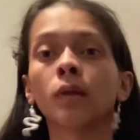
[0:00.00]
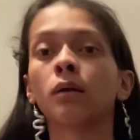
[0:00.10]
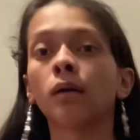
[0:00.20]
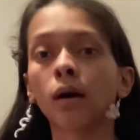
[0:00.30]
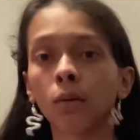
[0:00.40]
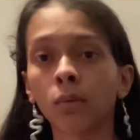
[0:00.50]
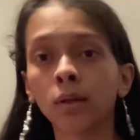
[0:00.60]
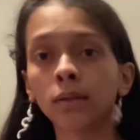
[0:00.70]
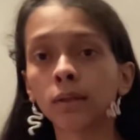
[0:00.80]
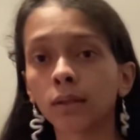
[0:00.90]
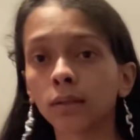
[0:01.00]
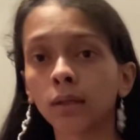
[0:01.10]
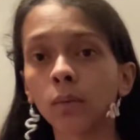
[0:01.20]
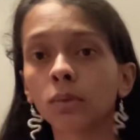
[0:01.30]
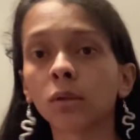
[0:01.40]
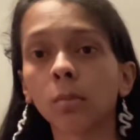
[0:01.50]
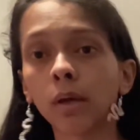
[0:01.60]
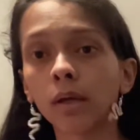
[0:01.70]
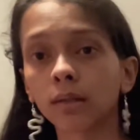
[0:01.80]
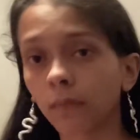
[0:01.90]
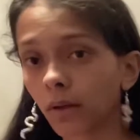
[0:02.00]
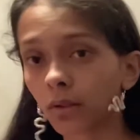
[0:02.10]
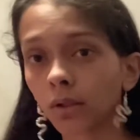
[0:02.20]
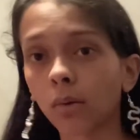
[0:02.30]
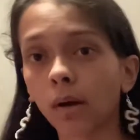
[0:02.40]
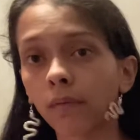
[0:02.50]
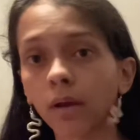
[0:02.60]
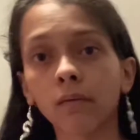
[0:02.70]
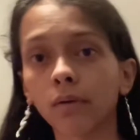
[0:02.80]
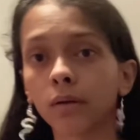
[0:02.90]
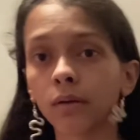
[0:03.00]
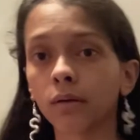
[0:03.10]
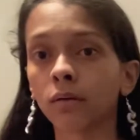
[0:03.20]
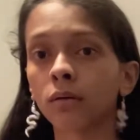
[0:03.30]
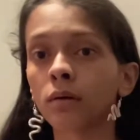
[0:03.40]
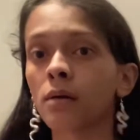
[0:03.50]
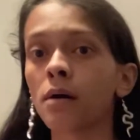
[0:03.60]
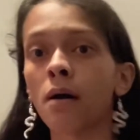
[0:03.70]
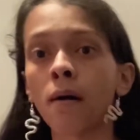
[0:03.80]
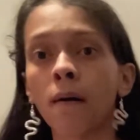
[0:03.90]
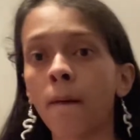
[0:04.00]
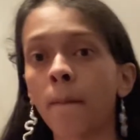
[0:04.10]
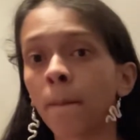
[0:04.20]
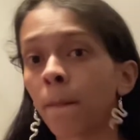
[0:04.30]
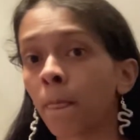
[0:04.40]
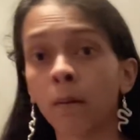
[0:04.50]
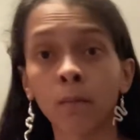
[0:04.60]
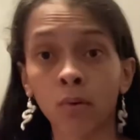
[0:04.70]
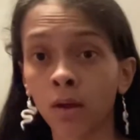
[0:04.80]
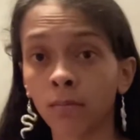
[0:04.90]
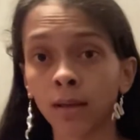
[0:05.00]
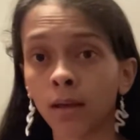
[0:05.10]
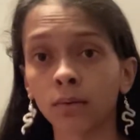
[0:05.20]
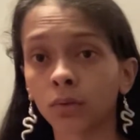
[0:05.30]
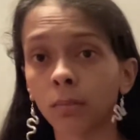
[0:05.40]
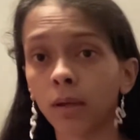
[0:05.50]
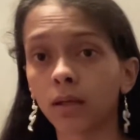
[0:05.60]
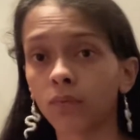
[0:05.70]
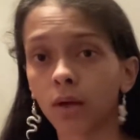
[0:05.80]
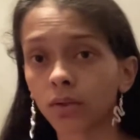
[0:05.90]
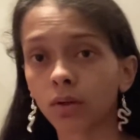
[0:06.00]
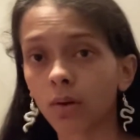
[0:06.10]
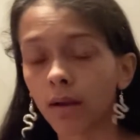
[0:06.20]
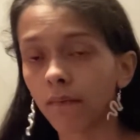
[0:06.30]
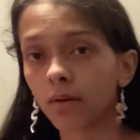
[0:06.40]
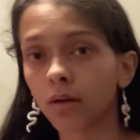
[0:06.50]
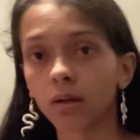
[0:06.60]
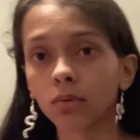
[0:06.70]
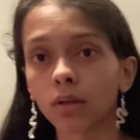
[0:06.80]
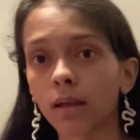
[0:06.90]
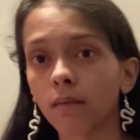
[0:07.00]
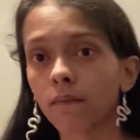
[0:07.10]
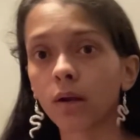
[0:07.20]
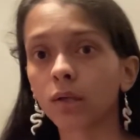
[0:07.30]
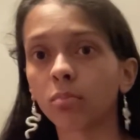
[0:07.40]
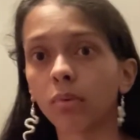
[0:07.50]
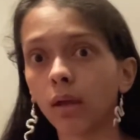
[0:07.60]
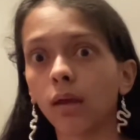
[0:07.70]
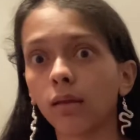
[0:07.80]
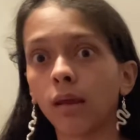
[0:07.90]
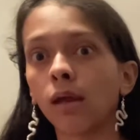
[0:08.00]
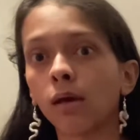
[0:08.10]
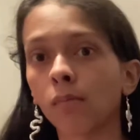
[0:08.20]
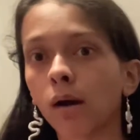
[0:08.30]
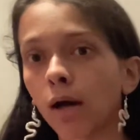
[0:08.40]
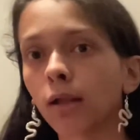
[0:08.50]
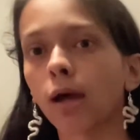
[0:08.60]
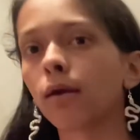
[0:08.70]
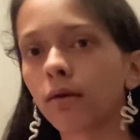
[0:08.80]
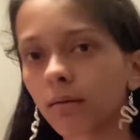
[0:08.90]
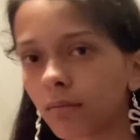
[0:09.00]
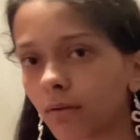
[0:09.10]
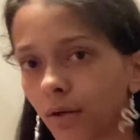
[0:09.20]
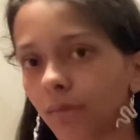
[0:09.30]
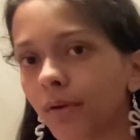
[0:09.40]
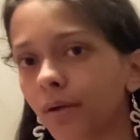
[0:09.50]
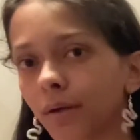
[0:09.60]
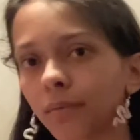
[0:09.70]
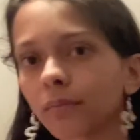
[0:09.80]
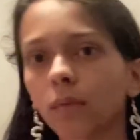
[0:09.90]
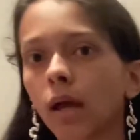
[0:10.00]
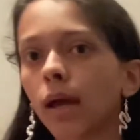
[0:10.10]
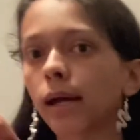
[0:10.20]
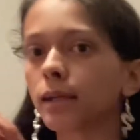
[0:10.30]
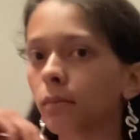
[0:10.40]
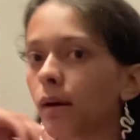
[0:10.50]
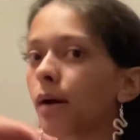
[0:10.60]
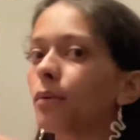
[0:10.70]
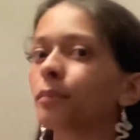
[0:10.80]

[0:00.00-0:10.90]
Now, the one in Tennessee was the biggest fashion show I've ever done. Um, point blank, it was the biggest fashion show I ever done. It was like the first big thing of my like career, like as a model.